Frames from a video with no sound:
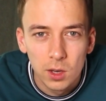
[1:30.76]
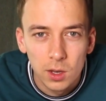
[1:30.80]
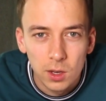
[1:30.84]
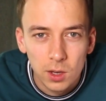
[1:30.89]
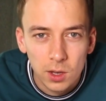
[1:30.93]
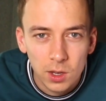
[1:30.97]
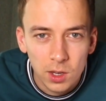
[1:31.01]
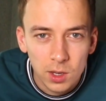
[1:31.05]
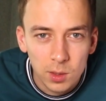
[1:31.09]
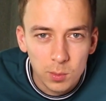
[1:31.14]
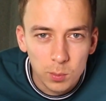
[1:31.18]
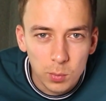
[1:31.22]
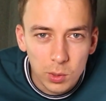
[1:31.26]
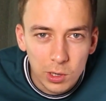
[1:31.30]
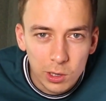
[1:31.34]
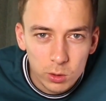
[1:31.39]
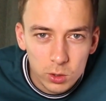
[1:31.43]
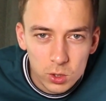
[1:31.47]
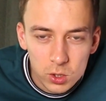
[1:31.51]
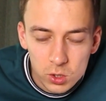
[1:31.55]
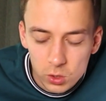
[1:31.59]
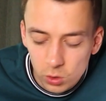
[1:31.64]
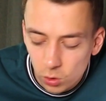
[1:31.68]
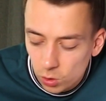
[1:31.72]
And below
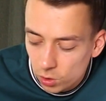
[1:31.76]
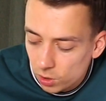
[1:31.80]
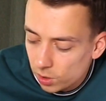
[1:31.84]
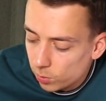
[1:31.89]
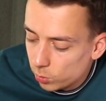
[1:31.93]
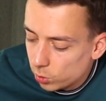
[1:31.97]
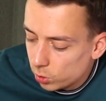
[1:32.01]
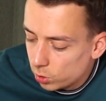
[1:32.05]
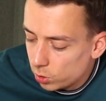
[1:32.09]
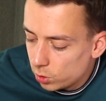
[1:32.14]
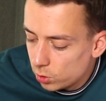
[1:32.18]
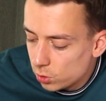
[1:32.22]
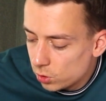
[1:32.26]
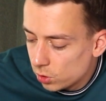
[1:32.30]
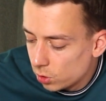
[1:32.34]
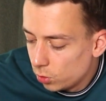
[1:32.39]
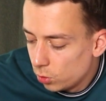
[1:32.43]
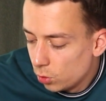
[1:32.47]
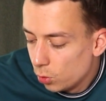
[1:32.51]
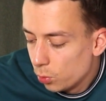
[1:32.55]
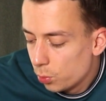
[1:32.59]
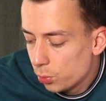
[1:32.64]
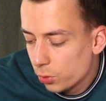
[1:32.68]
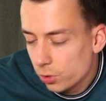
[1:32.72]
the soil, I'm going to use a
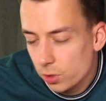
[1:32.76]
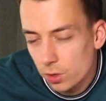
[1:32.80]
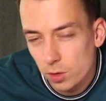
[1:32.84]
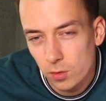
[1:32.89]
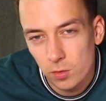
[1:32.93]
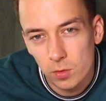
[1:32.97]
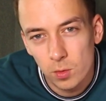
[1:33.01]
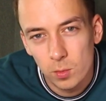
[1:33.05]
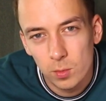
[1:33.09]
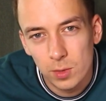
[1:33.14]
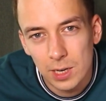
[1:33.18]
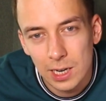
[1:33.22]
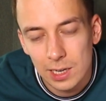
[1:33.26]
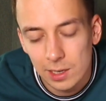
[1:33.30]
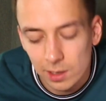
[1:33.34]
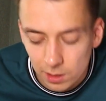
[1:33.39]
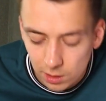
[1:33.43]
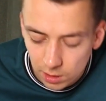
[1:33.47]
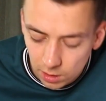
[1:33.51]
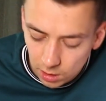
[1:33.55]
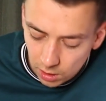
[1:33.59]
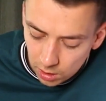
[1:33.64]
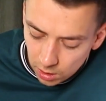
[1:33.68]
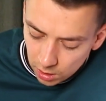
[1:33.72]
new product from
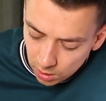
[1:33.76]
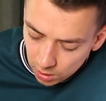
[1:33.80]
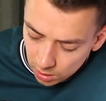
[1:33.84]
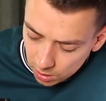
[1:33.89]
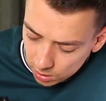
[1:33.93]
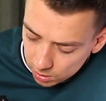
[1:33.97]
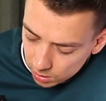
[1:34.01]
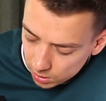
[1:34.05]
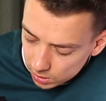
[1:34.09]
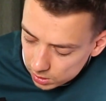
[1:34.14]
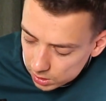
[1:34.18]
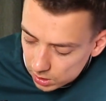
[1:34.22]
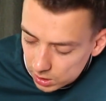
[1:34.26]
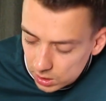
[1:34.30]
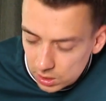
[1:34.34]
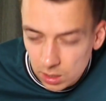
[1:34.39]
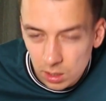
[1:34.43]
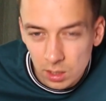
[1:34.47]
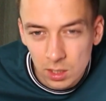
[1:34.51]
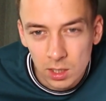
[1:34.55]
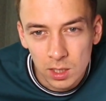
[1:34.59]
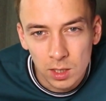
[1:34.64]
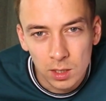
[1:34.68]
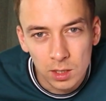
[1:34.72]
Dennerle. This is
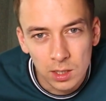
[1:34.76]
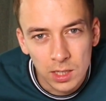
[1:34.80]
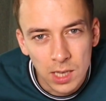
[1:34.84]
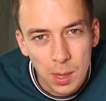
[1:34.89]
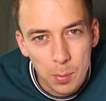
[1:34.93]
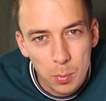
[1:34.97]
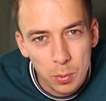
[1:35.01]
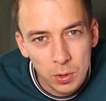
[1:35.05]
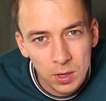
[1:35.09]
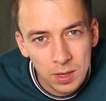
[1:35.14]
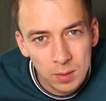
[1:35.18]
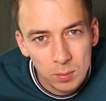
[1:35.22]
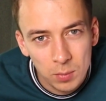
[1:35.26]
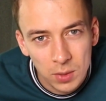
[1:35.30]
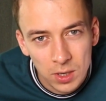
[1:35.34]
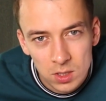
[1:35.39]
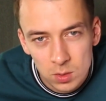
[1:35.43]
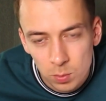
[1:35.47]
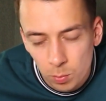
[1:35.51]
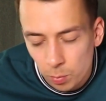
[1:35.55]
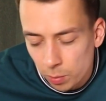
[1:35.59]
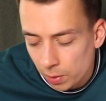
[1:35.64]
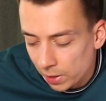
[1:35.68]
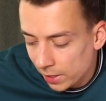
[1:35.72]
the
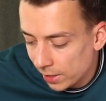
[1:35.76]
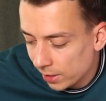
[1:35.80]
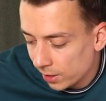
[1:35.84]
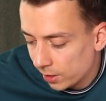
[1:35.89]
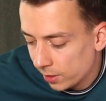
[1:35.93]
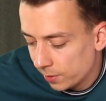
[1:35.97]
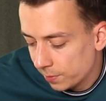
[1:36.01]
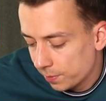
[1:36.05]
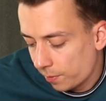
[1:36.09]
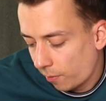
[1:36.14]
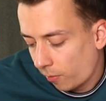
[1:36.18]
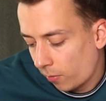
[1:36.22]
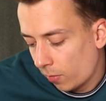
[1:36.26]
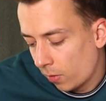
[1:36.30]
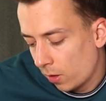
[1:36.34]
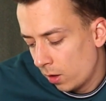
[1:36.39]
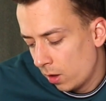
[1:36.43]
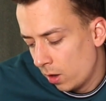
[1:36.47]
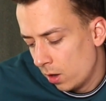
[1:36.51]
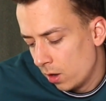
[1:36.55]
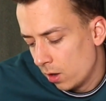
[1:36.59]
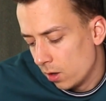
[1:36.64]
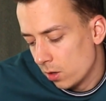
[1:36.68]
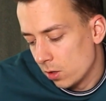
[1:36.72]
Deponitmix Black.
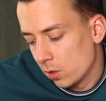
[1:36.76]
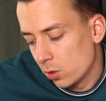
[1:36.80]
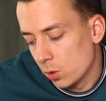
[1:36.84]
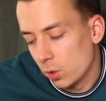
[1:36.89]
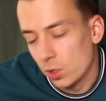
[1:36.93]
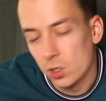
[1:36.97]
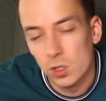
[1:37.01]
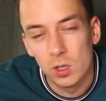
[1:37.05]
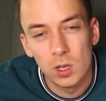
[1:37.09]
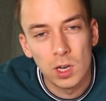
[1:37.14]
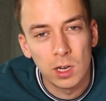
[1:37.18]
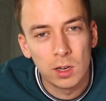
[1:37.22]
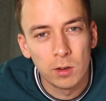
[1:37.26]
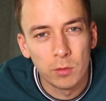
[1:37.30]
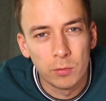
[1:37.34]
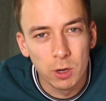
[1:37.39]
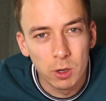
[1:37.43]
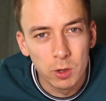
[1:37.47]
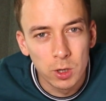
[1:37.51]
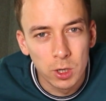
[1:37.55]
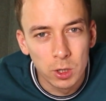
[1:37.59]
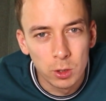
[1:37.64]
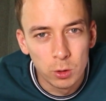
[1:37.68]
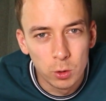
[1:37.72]
So this is like a
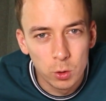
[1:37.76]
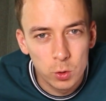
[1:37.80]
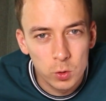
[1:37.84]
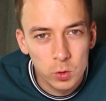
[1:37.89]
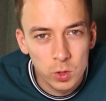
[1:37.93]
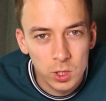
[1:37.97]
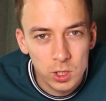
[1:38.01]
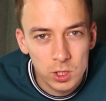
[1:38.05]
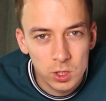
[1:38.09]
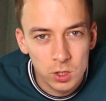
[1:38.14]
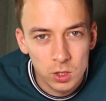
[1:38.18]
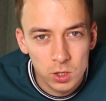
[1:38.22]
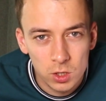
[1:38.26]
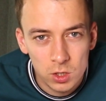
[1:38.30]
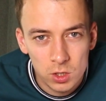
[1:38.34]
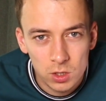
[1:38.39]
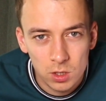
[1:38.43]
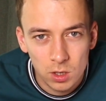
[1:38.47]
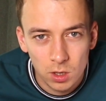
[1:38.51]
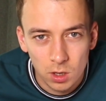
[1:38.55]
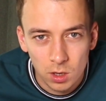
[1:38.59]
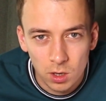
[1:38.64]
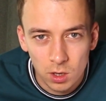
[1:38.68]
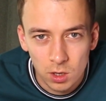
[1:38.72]
very
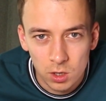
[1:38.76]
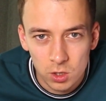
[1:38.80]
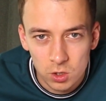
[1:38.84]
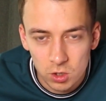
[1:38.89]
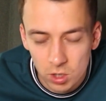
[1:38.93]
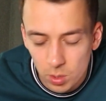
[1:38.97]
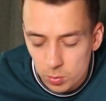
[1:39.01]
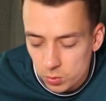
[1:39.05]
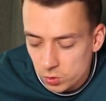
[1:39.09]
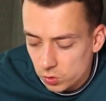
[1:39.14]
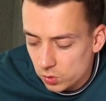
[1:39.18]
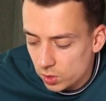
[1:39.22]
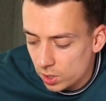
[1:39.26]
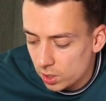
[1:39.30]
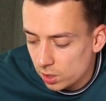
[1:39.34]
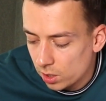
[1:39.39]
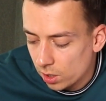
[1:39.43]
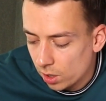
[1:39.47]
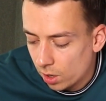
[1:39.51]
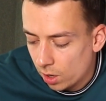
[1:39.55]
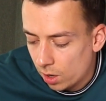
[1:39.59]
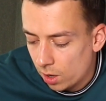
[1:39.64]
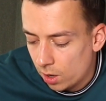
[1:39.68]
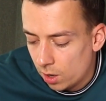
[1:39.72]
nutritious substrate,
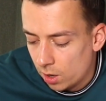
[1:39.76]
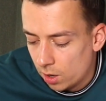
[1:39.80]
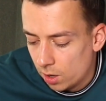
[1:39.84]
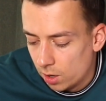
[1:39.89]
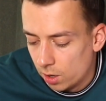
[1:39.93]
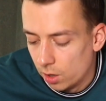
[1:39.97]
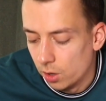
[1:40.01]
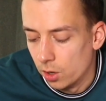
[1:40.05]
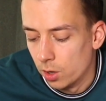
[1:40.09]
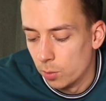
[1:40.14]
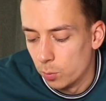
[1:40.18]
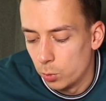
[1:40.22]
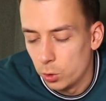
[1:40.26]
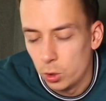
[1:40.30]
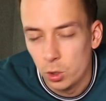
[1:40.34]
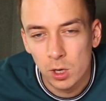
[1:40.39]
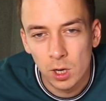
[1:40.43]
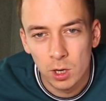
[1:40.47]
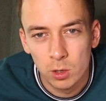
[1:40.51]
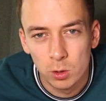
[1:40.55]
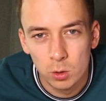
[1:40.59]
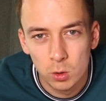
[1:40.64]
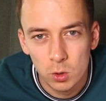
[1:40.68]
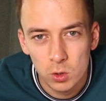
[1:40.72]
but you
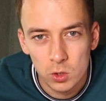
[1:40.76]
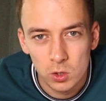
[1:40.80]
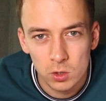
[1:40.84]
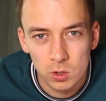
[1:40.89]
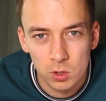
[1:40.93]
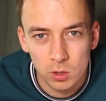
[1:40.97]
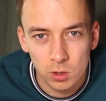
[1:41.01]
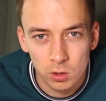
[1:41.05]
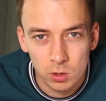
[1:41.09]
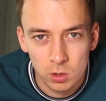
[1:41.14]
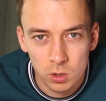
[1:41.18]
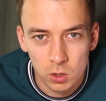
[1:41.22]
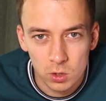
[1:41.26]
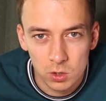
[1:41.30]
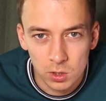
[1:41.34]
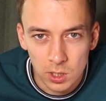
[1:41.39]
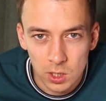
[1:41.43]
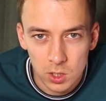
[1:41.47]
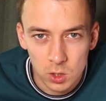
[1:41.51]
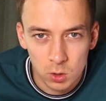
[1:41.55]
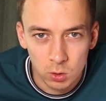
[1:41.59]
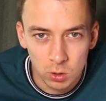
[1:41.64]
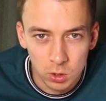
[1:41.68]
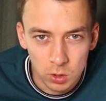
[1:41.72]
can't use just
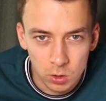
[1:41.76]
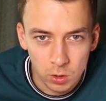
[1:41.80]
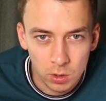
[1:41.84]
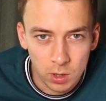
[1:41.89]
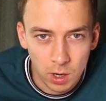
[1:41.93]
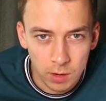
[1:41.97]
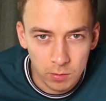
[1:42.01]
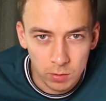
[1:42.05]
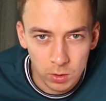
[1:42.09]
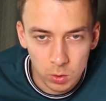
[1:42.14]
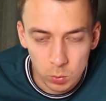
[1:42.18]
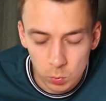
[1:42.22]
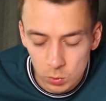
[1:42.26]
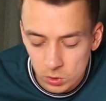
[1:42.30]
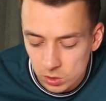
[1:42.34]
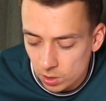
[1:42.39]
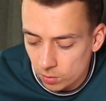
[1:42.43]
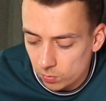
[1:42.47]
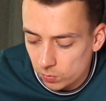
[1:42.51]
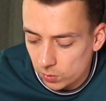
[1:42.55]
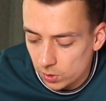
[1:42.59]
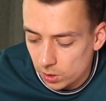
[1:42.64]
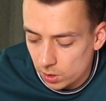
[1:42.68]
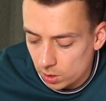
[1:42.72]
this. You need to cover it with
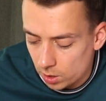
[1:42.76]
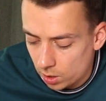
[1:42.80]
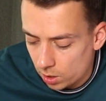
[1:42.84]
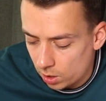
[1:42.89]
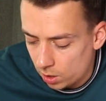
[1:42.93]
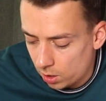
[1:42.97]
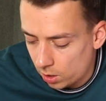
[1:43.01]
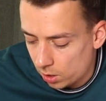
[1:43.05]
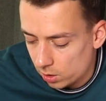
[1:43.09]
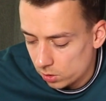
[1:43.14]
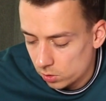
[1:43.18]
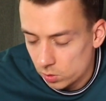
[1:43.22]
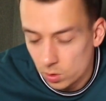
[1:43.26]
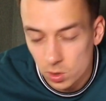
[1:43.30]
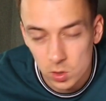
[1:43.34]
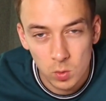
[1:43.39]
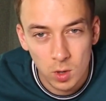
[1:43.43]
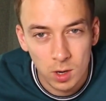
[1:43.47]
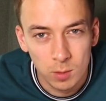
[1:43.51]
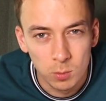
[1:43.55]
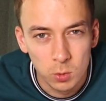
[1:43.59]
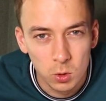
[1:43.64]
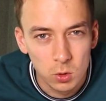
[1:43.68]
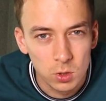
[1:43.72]
something. So that's
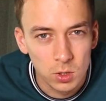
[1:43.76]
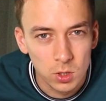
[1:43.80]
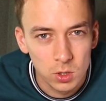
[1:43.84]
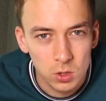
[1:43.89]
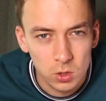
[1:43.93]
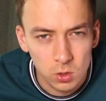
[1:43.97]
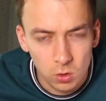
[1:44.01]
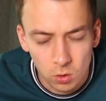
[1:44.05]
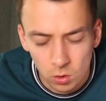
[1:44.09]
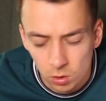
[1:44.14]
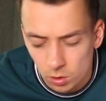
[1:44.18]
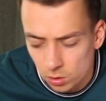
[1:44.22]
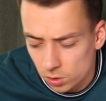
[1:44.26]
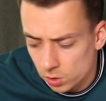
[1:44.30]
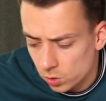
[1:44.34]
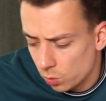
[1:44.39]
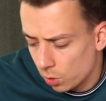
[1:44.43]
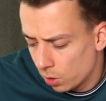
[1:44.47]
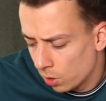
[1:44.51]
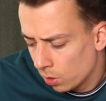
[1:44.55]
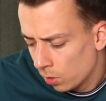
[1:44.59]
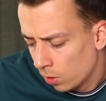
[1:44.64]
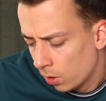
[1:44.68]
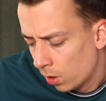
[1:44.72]
why I'm using soil as
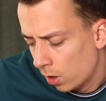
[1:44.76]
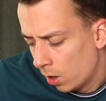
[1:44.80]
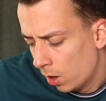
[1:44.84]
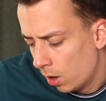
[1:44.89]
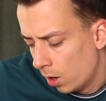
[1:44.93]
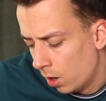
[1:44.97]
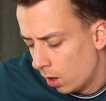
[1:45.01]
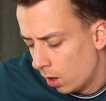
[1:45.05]
well.